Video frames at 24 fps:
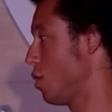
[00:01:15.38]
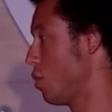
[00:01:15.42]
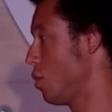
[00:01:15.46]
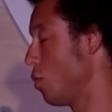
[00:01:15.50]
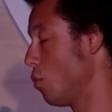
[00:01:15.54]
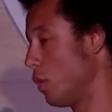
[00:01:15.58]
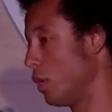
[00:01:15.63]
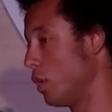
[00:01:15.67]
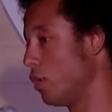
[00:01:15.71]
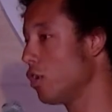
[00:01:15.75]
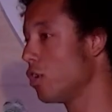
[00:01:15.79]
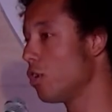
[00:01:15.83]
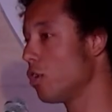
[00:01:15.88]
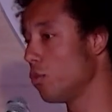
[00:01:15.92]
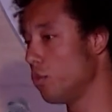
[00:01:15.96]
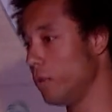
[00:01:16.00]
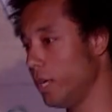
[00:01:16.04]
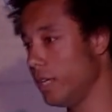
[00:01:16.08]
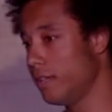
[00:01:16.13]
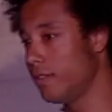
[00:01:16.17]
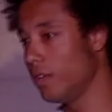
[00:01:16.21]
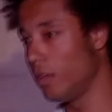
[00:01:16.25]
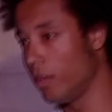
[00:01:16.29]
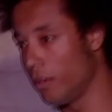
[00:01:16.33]
whether you're a
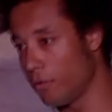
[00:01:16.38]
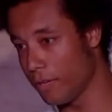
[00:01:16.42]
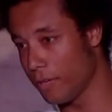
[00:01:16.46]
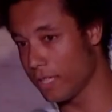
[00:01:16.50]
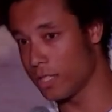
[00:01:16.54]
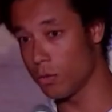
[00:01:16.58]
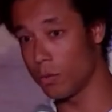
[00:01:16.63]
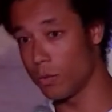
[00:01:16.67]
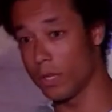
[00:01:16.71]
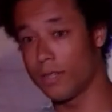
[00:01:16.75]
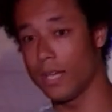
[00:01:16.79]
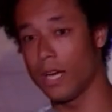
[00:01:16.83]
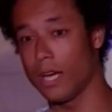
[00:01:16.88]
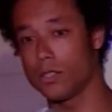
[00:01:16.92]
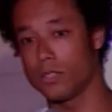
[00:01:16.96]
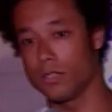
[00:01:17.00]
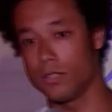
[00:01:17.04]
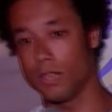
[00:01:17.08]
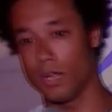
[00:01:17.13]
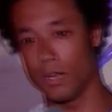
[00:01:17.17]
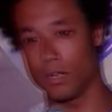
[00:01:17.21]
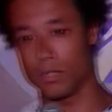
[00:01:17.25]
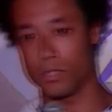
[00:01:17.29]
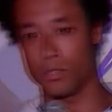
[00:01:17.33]
retail investor with
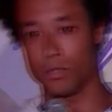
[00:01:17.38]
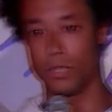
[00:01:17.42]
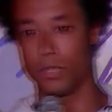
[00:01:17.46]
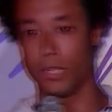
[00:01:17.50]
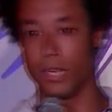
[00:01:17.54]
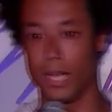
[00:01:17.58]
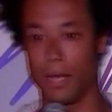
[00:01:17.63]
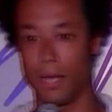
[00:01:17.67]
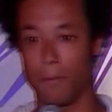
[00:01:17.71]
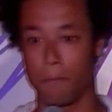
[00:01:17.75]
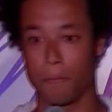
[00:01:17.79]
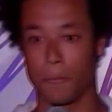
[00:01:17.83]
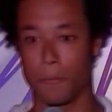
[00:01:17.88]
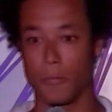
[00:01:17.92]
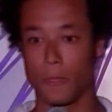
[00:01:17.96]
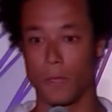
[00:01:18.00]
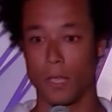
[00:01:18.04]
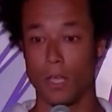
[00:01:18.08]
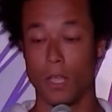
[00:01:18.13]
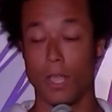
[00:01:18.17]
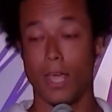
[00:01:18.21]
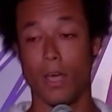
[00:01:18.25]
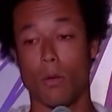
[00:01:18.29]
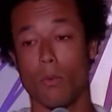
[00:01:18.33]
$1,000 to your name,
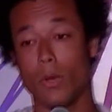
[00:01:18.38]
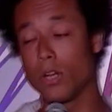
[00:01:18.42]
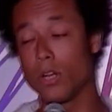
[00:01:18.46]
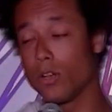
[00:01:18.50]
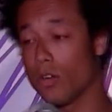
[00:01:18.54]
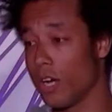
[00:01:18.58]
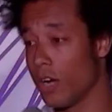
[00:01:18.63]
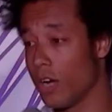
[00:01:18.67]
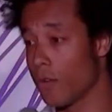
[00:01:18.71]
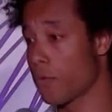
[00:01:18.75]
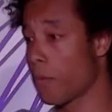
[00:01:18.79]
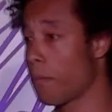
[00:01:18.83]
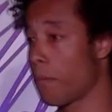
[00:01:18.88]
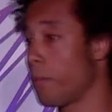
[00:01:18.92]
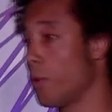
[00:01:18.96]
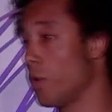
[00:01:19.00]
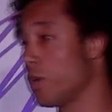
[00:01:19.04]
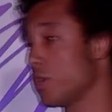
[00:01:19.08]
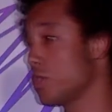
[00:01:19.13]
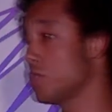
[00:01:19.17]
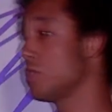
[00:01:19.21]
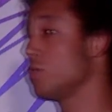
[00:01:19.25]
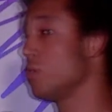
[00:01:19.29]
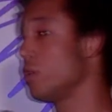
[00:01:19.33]
and whether you're here for
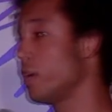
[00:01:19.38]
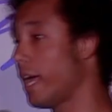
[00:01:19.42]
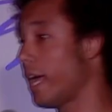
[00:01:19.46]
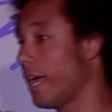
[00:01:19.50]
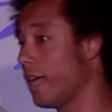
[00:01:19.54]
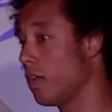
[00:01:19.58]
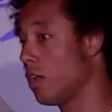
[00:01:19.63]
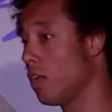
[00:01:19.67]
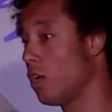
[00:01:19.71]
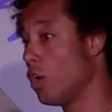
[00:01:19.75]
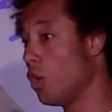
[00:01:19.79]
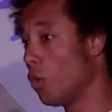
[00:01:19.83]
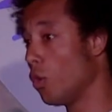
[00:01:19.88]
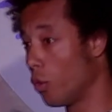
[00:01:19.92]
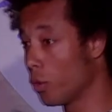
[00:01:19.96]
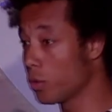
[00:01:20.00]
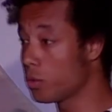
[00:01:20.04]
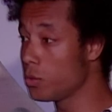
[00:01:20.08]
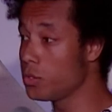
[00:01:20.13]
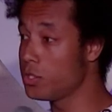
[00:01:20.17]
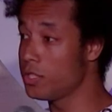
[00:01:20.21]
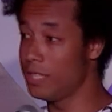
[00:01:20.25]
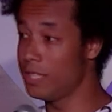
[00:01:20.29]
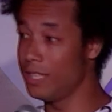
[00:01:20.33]
personal gain or
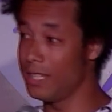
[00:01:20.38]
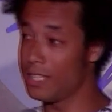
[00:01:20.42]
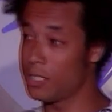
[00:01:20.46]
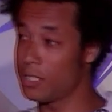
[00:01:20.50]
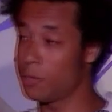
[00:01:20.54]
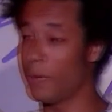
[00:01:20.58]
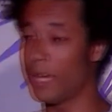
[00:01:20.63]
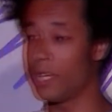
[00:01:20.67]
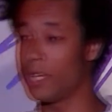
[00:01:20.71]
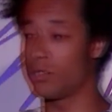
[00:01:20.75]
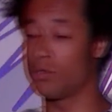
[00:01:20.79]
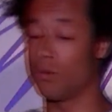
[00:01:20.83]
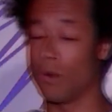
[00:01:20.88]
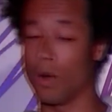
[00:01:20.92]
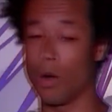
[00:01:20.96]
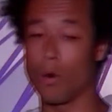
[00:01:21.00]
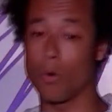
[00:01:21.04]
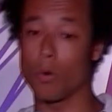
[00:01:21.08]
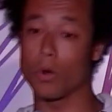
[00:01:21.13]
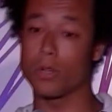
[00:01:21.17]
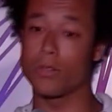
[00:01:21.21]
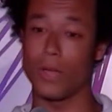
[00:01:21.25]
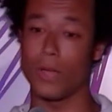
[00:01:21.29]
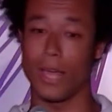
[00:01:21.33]
to see this space grow
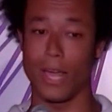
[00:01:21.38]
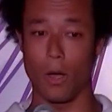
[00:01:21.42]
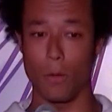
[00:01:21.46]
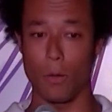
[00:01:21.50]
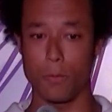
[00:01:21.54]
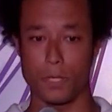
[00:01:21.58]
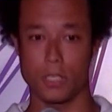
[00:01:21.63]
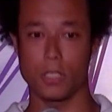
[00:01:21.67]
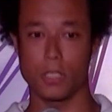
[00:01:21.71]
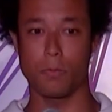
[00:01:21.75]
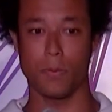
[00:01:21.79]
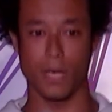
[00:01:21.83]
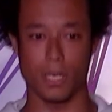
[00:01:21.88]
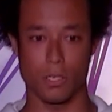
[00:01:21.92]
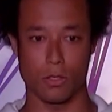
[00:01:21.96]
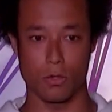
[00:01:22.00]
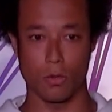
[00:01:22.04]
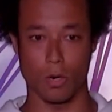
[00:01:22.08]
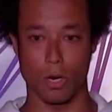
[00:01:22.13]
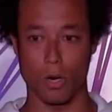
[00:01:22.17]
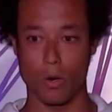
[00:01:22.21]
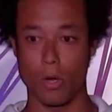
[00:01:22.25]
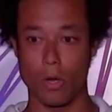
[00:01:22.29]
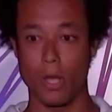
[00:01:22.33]
or to help this space
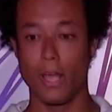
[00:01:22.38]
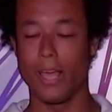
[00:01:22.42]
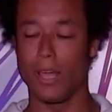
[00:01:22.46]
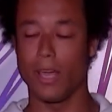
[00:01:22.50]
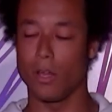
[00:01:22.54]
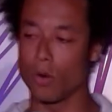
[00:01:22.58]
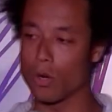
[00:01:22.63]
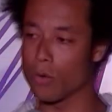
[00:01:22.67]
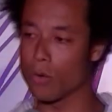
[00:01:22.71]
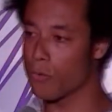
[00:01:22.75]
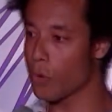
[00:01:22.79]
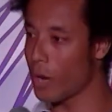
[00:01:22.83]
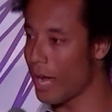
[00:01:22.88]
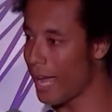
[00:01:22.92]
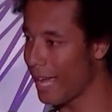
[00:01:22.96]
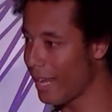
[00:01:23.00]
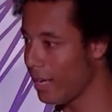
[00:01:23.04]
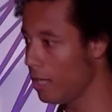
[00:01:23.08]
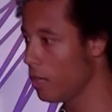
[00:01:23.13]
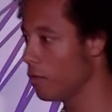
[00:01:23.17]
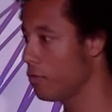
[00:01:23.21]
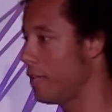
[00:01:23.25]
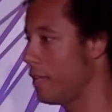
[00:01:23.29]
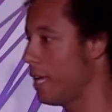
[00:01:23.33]
grow, in order for
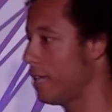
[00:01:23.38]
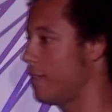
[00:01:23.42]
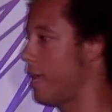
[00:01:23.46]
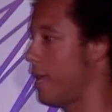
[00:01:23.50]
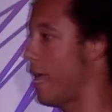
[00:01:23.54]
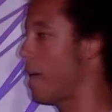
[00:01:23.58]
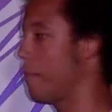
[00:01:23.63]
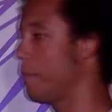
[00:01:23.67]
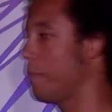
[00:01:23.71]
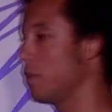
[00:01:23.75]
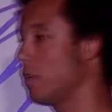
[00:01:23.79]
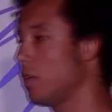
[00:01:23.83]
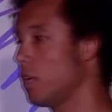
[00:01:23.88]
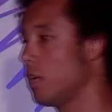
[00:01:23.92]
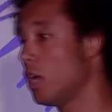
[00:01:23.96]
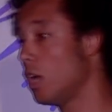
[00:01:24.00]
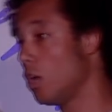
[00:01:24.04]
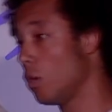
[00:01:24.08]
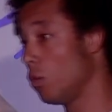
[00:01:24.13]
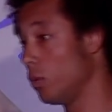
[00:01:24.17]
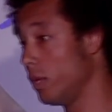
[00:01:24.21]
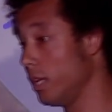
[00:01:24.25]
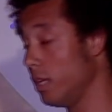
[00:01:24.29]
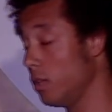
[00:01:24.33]
any of that to happen,
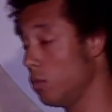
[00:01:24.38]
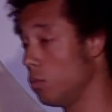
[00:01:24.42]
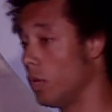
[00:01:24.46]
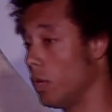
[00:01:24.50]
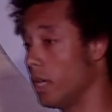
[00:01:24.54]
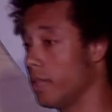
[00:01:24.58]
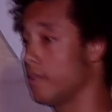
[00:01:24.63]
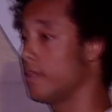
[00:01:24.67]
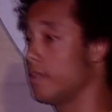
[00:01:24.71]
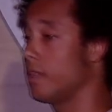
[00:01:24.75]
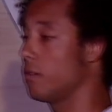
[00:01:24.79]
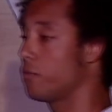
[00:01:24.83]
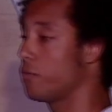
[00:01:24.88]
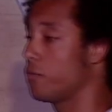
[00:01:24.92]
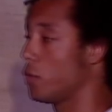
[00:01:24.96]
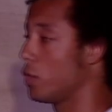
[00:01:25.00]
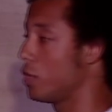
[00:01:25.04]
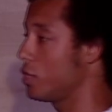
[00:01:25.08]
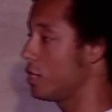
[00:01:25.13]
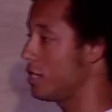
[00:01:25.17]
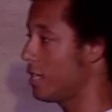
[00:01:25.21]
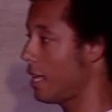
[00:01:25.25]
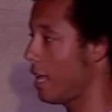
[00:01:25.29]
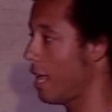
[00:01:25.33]
we need one thing
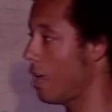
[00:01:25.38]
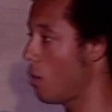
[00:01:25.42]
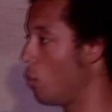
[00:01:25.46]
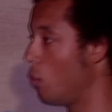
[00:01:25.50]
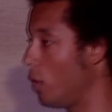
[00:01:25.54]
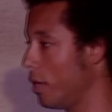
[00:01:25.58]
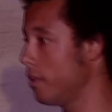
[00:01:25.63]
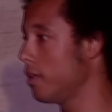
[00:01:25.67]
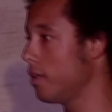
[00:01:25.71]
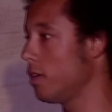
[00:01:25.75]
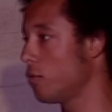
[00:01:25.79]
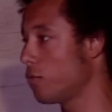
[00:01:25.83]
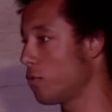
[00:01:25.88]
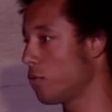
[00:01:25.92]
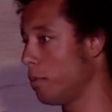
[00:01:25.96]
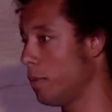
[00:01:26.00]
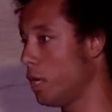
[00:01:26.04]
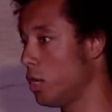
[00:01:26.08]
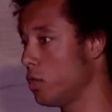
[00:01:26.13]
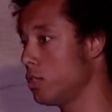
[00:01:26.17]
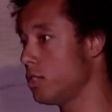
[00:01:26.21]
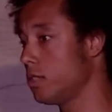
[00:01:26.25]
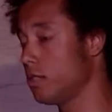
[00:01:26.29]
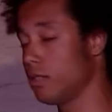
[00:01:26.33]
first and one thing
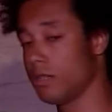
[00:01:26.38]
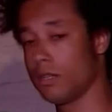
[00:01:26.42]
foremost